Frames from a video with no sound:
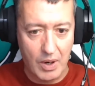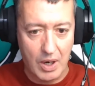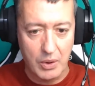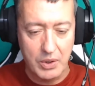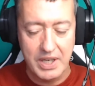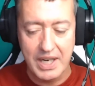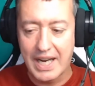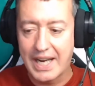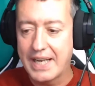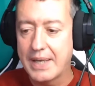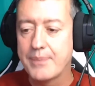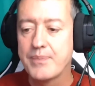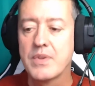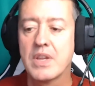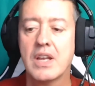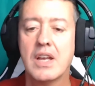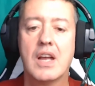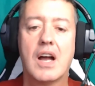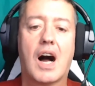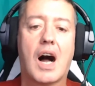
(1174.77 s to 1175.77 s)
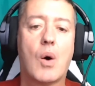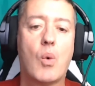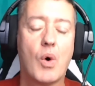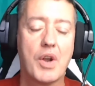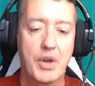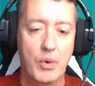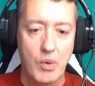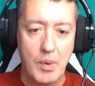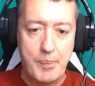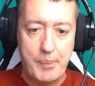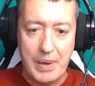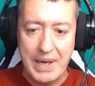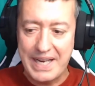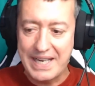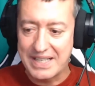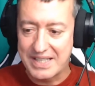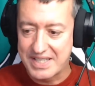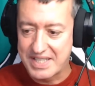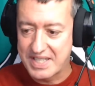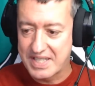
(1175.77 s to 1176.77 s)
Okay, I want to
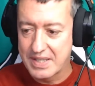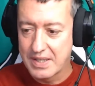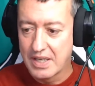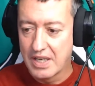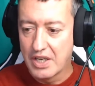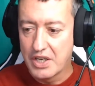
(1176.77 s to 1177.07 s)
repeat,